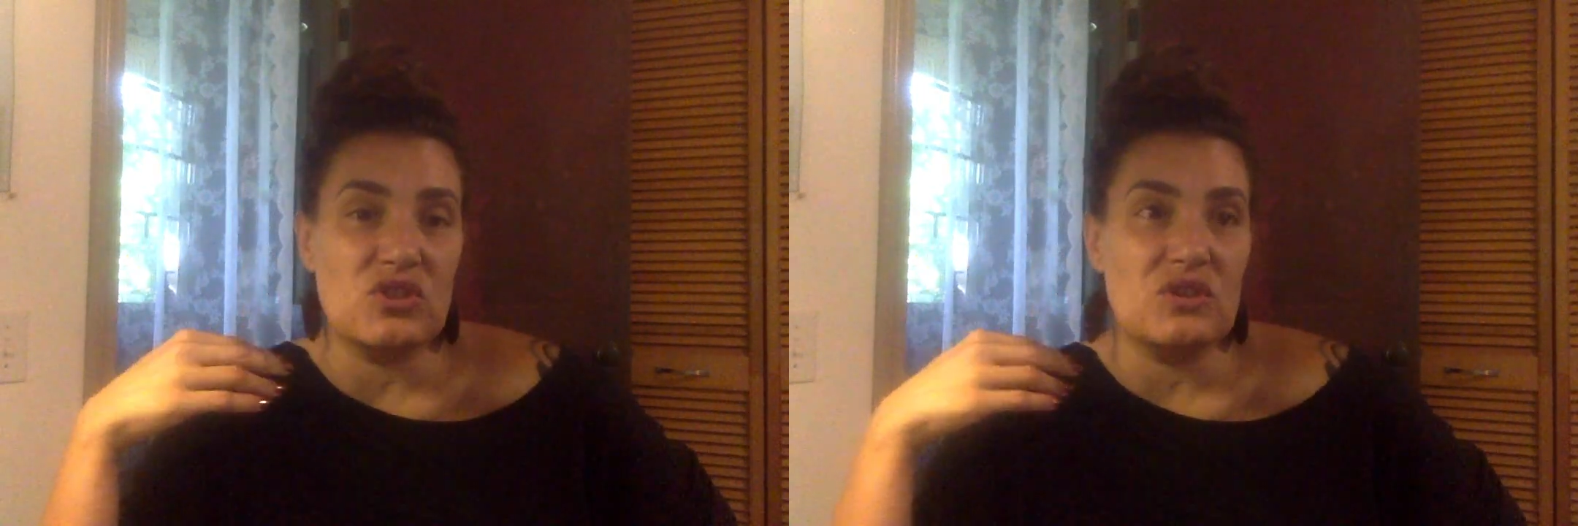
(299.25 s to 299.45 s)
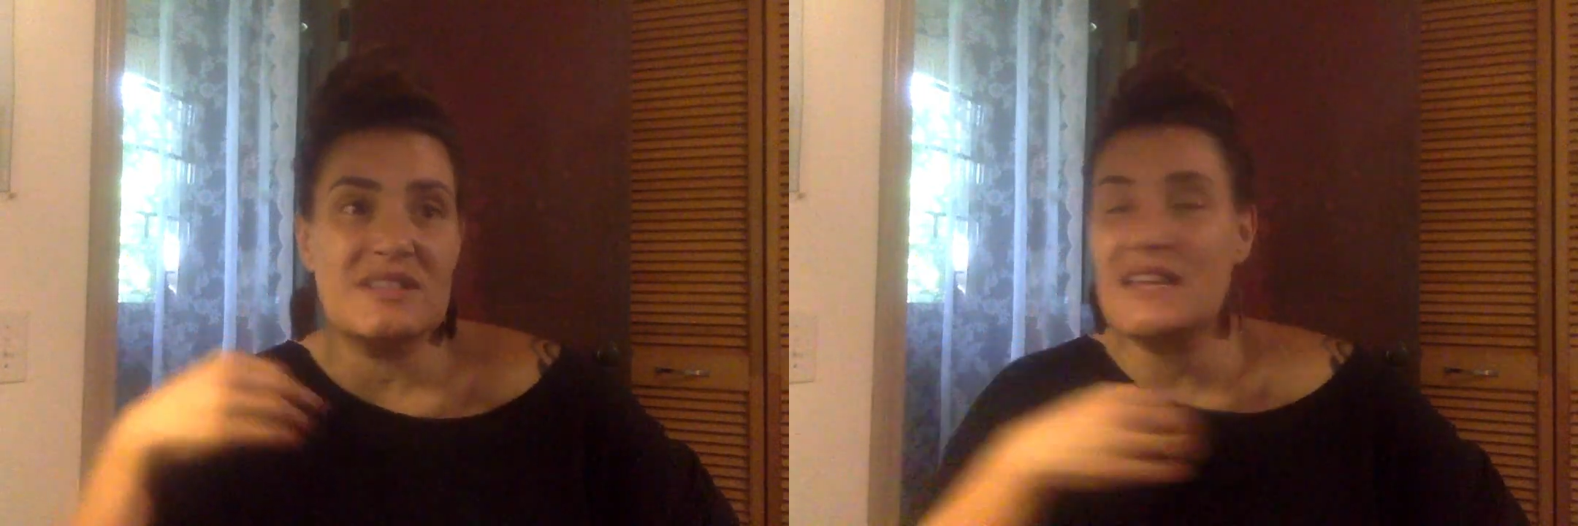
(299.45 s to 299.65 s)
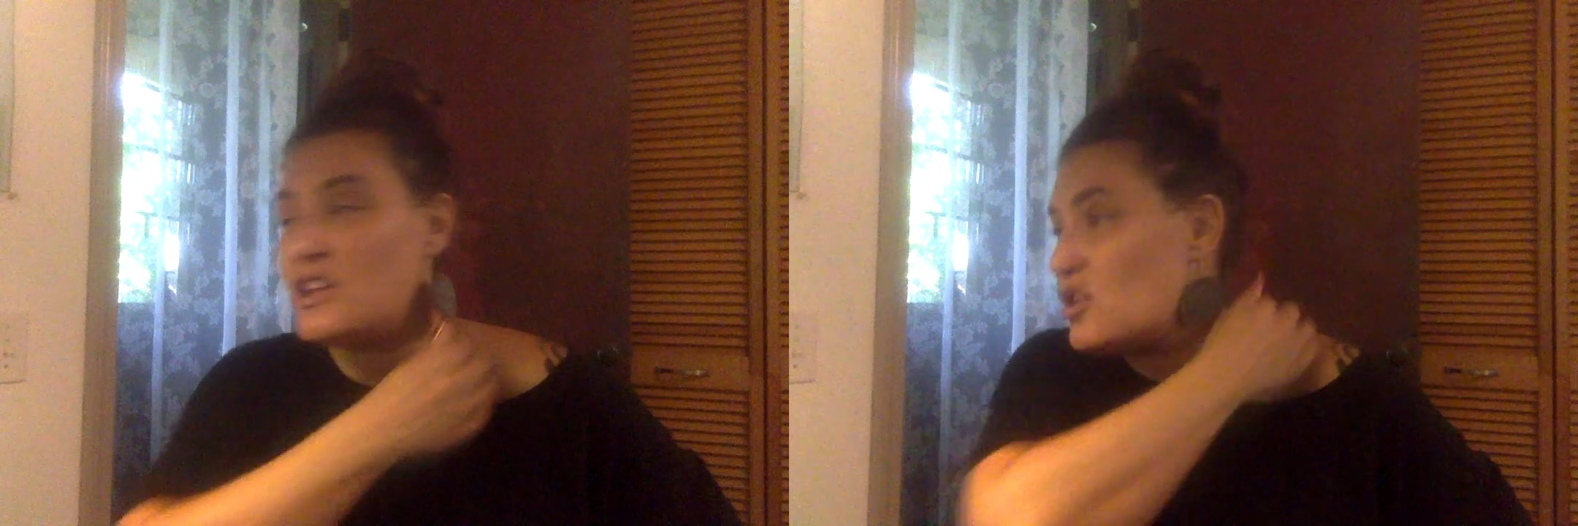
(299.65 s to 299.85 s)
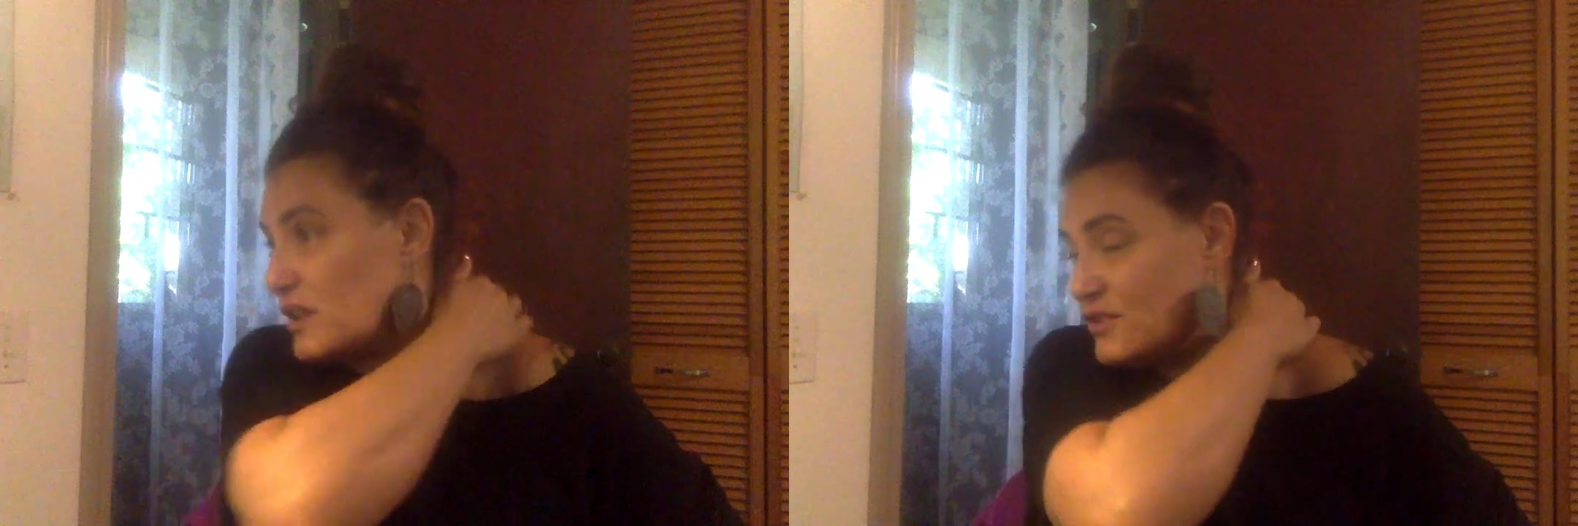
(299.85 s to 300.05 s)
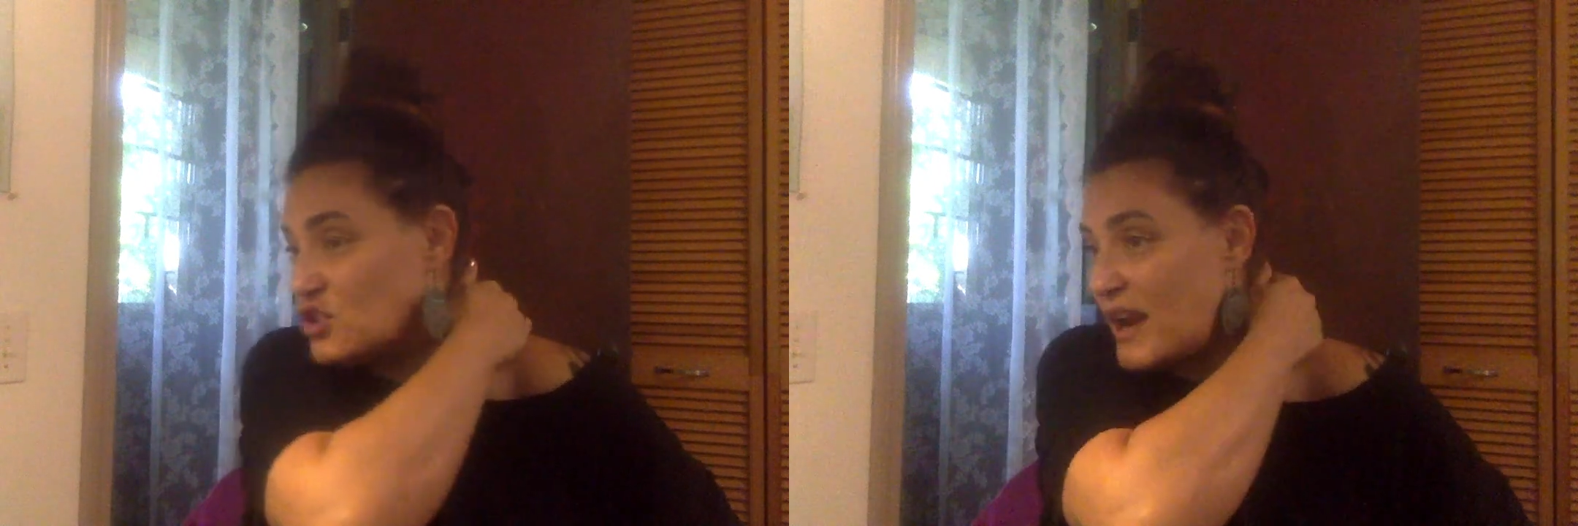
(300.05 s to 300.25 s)
So it's like you don't
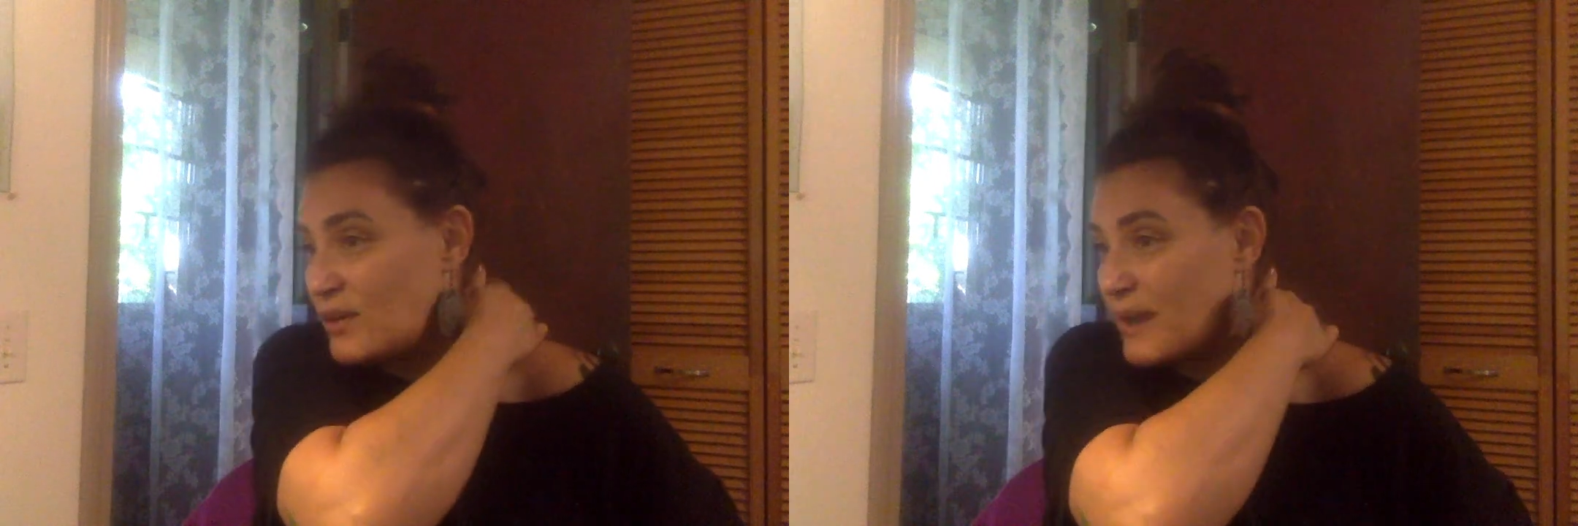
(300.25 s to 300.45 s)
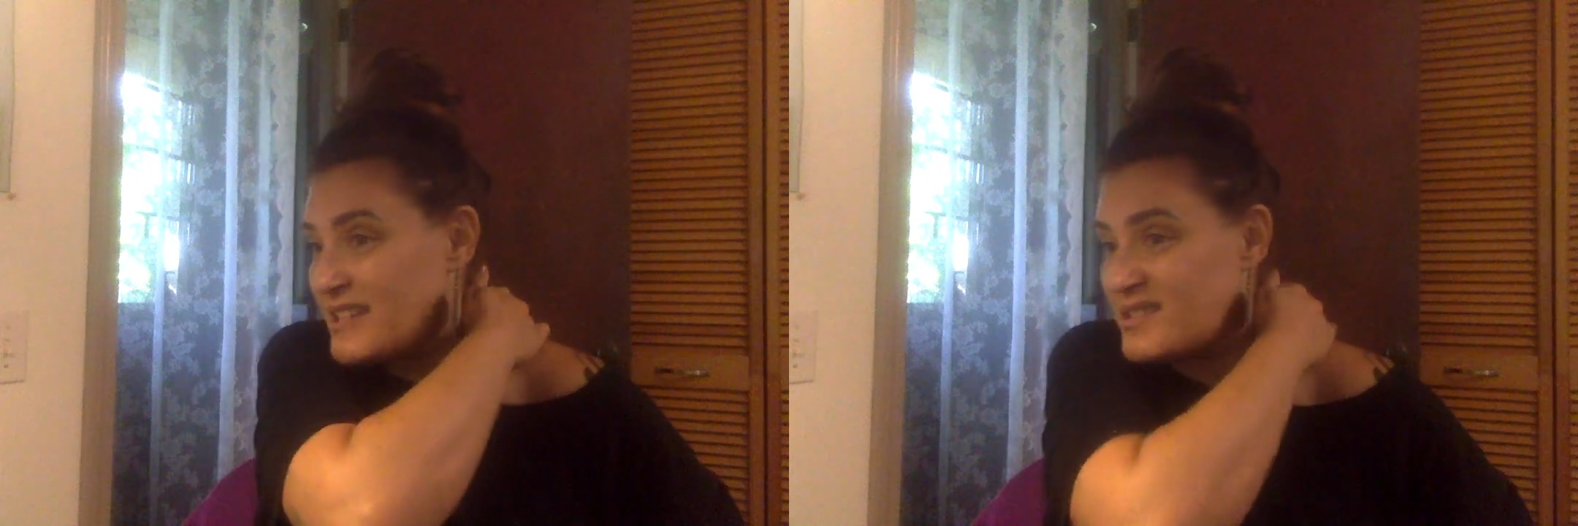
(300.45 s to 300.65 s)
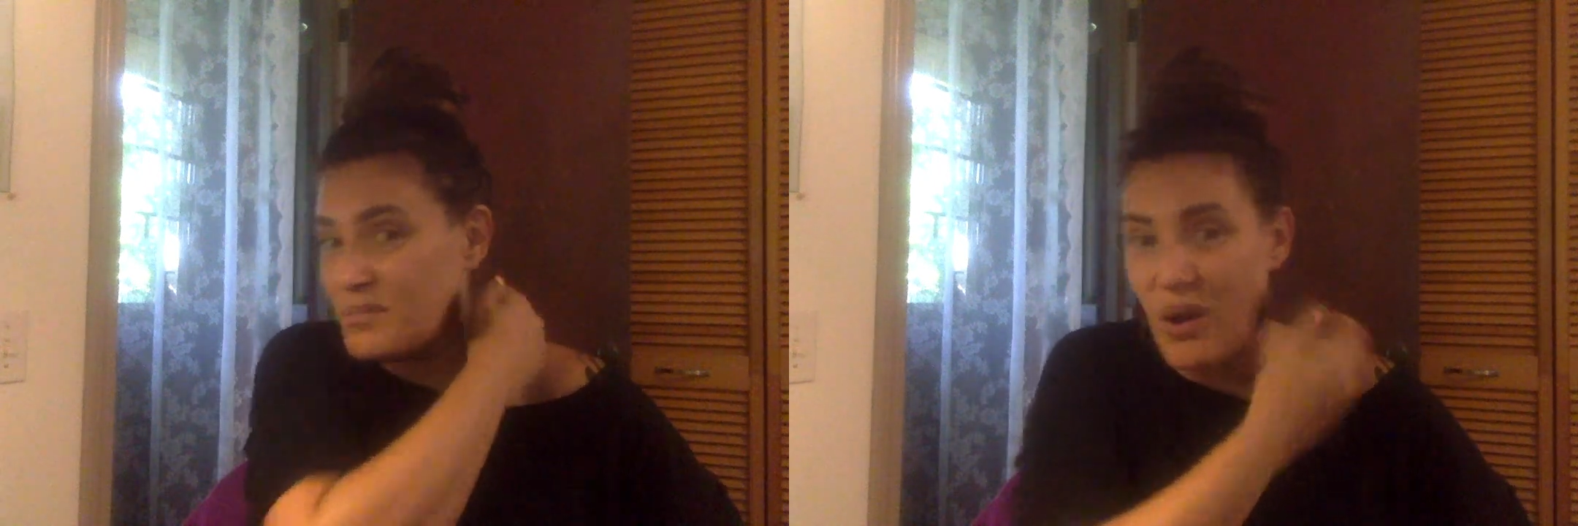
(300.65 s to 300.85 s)
even try to raise the